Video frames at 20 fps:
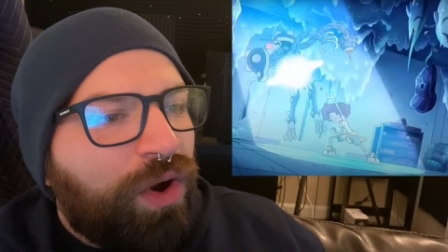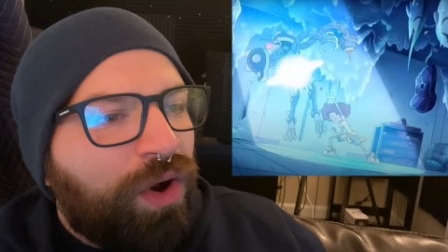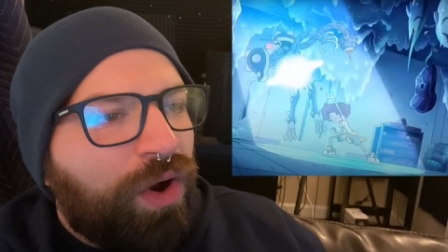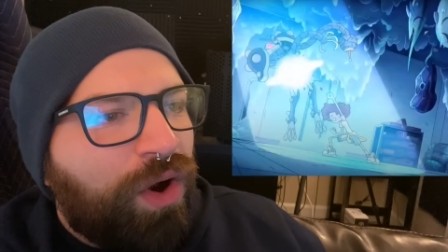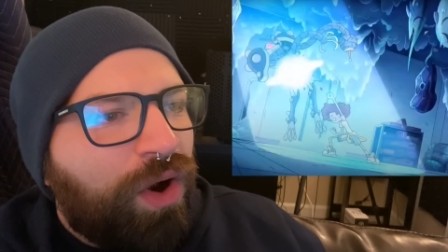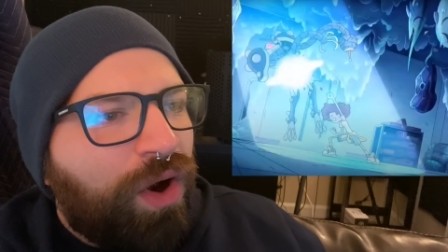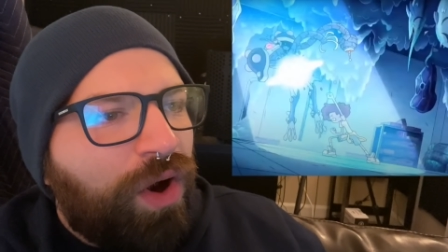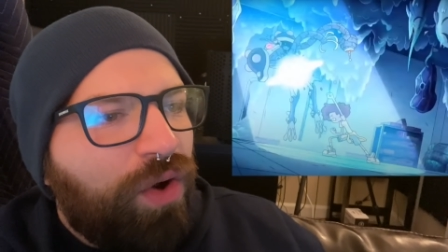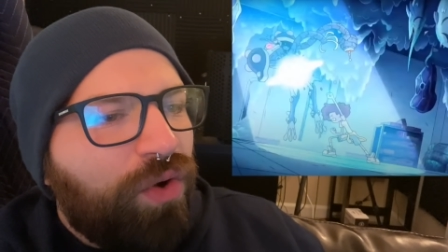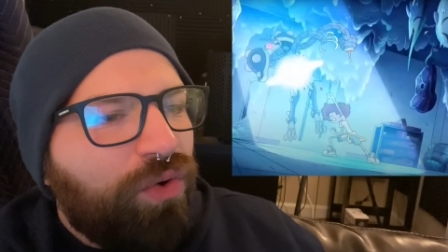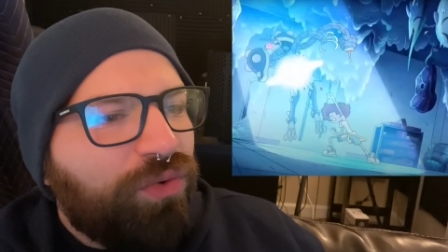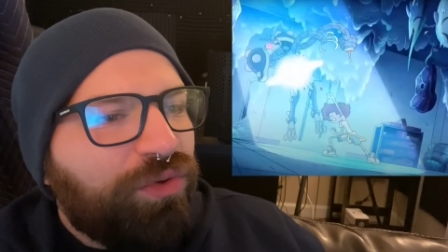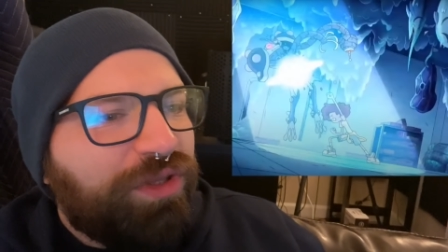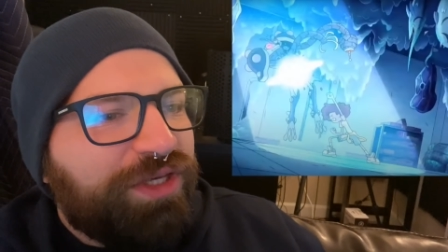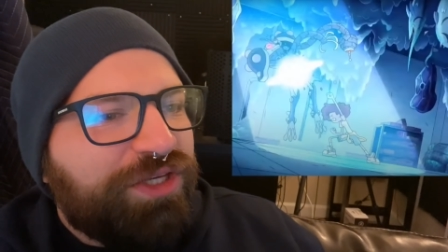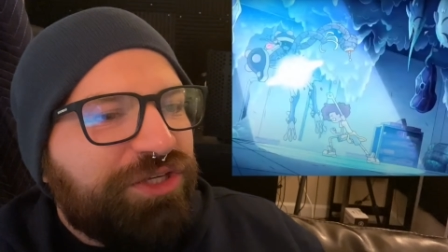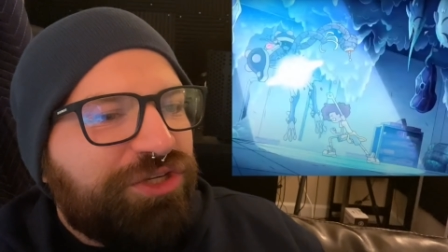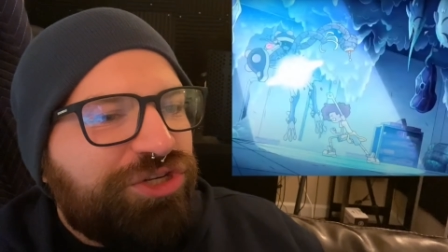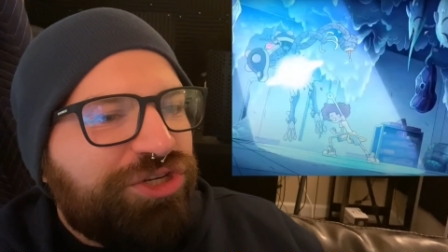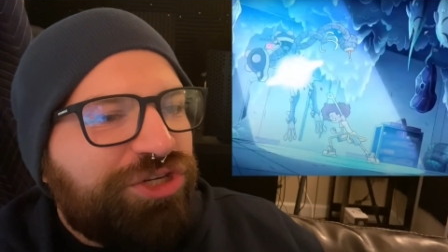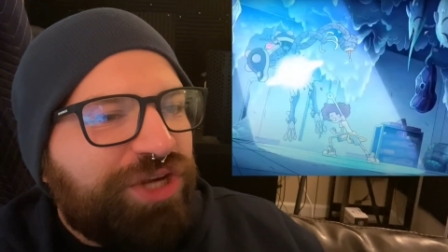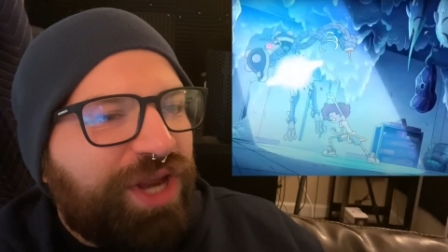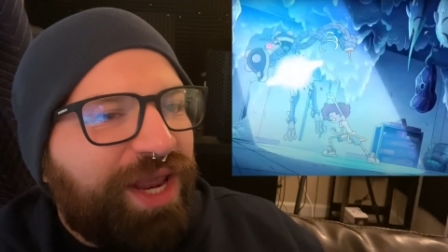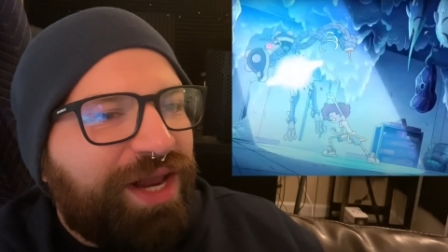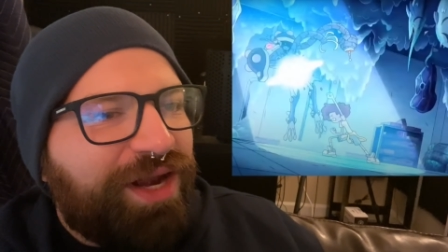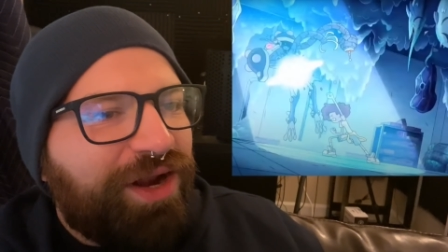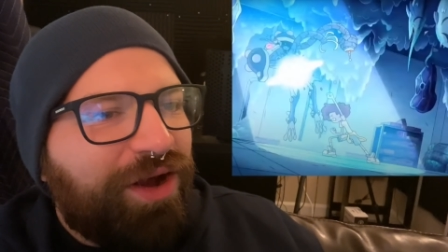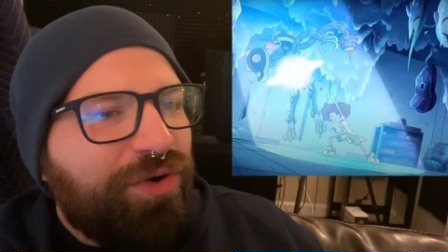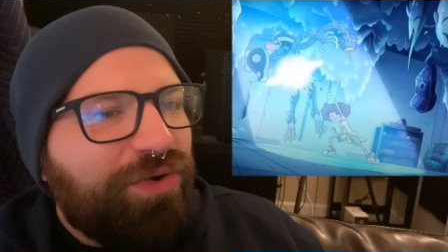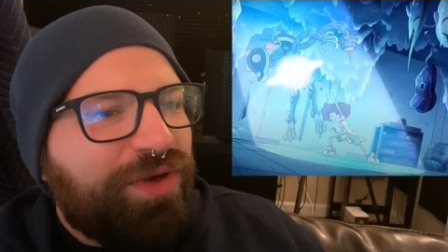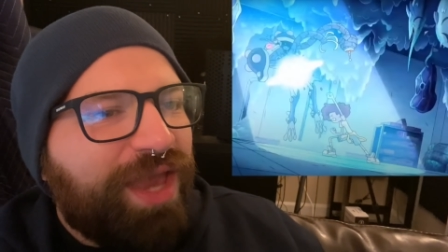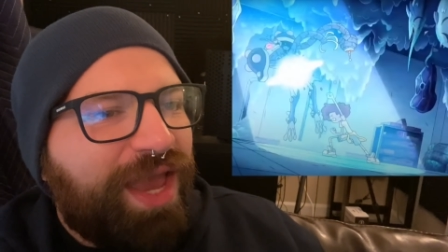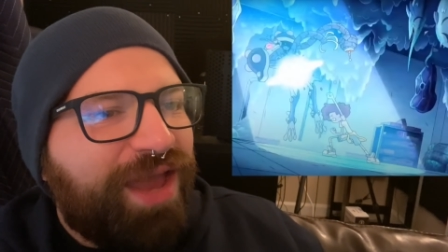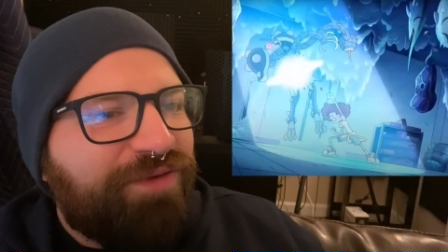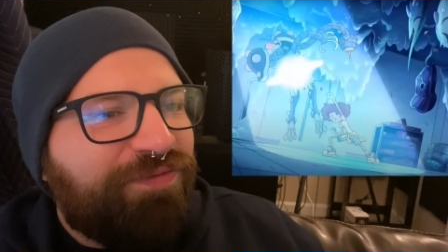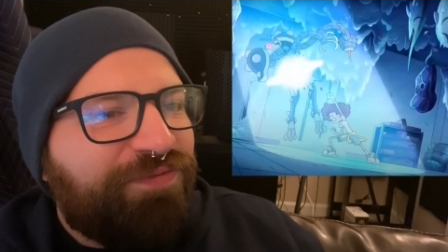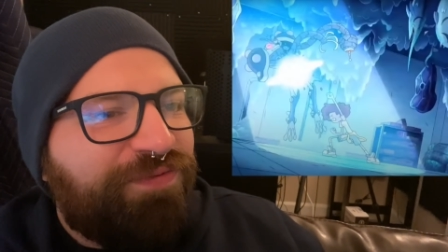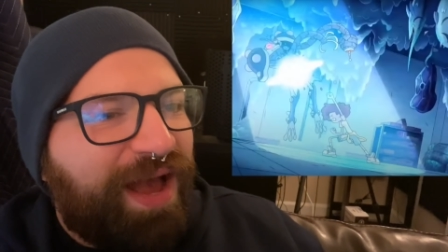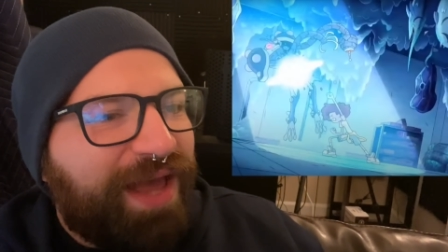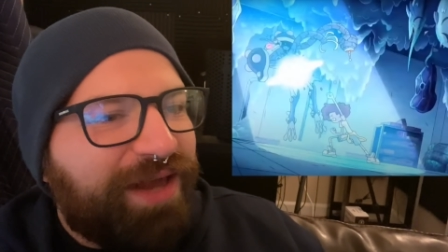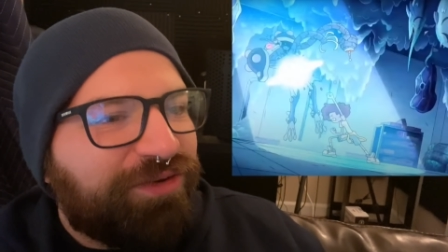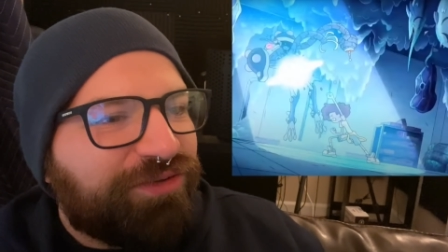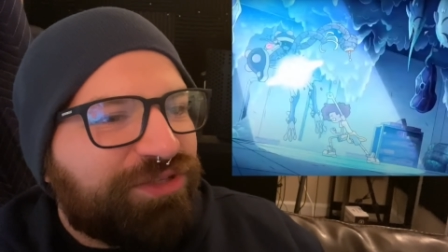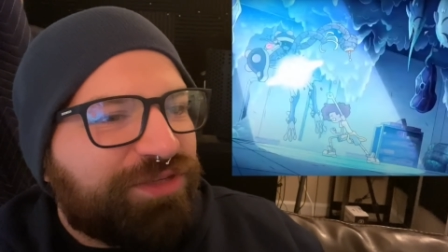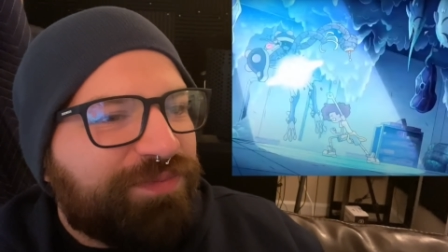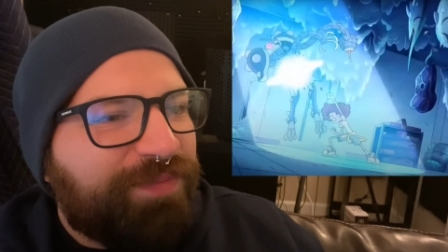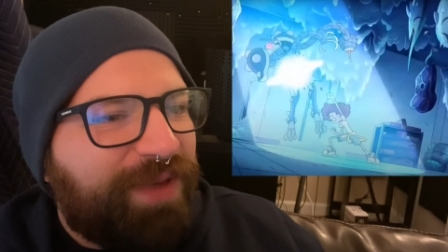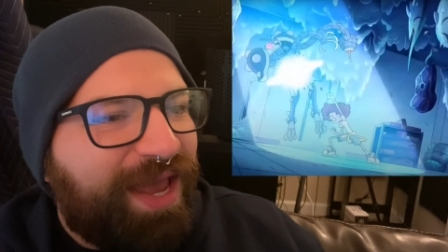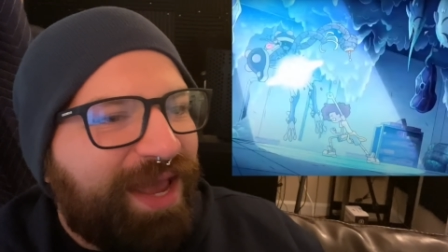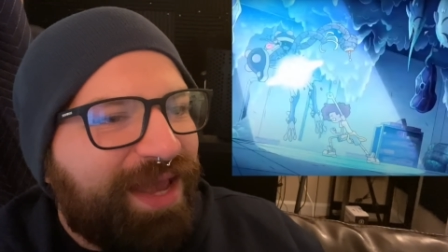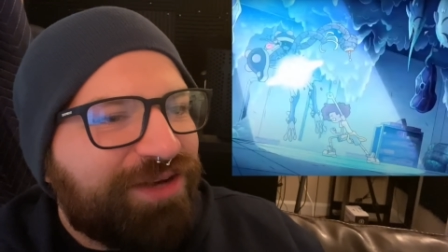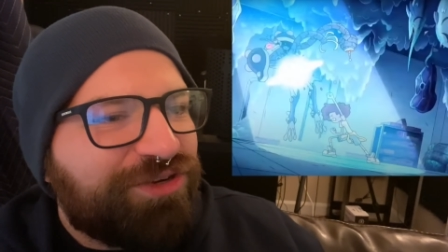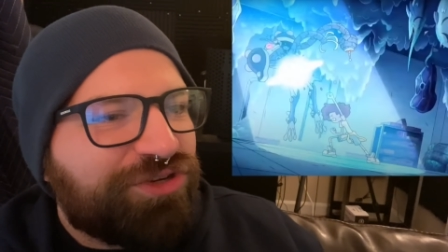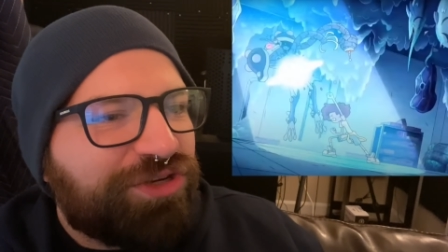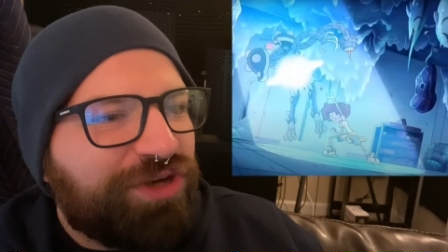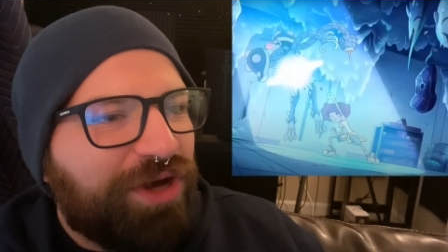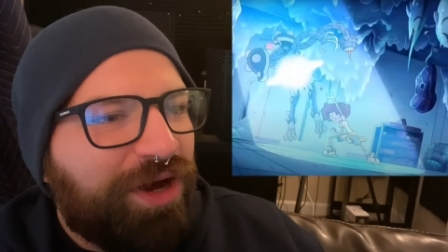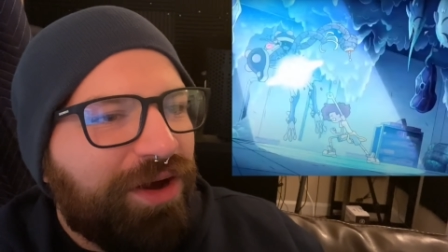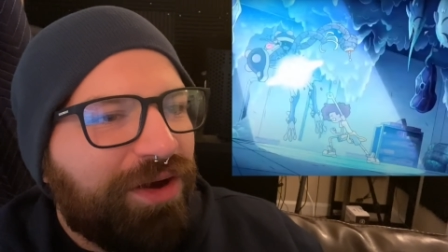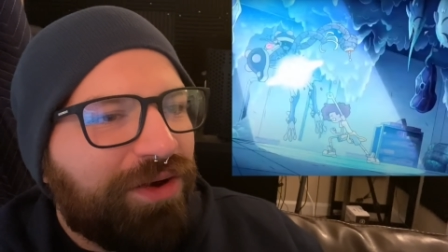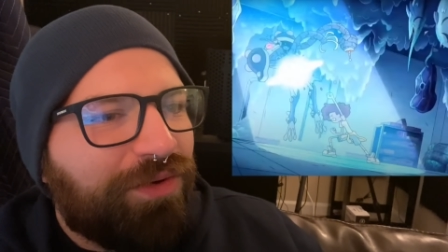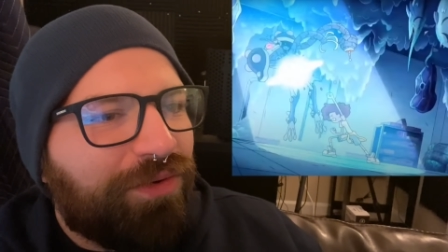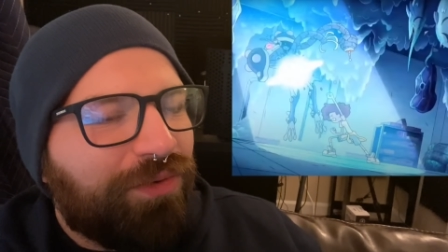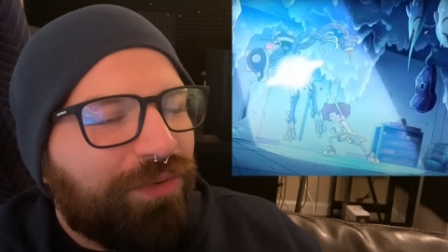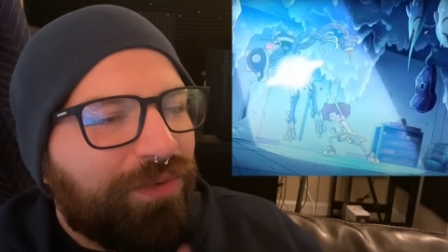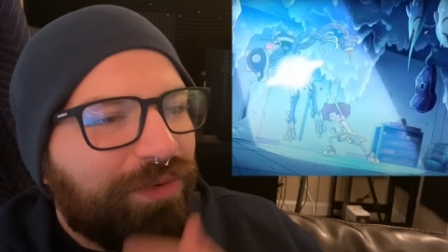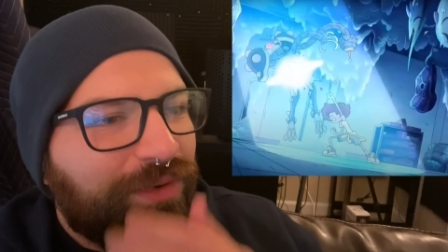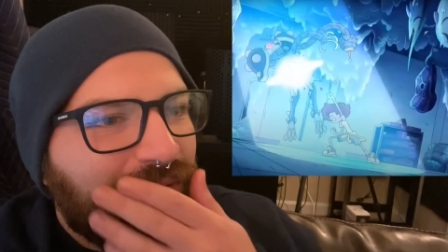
Holy shit, okay, final smash, go!